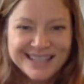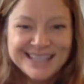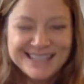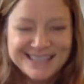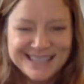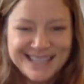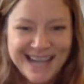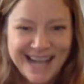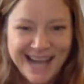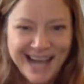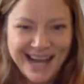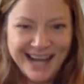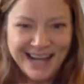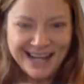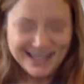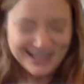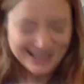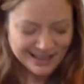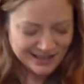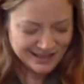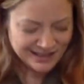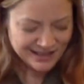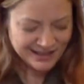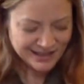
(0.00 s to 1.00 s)
Tag.
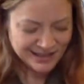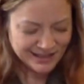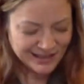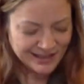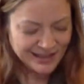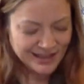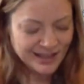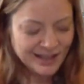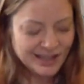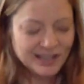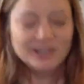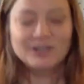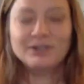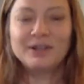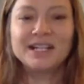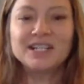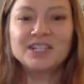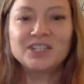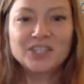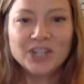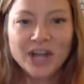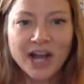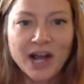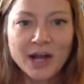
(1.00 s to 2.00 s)
Great
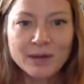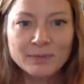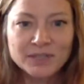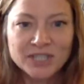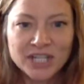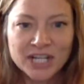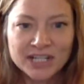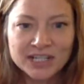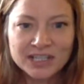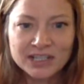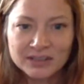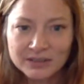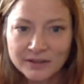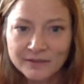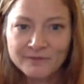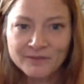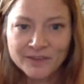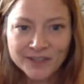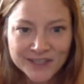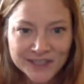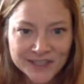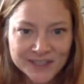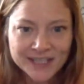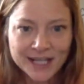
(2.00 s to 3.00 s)
job changing the
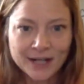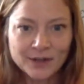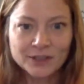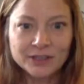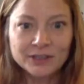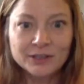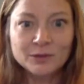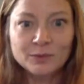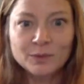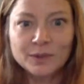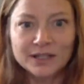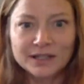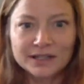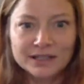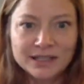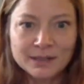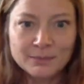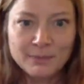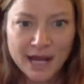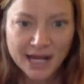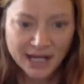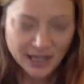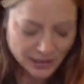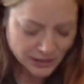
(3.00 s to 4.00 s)
first sound in a word to
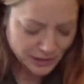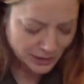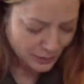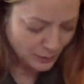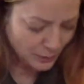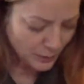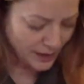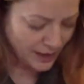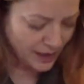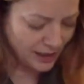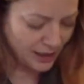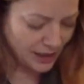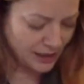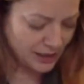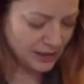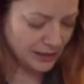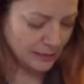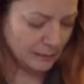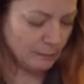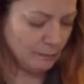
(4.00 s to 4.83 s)
make a new word.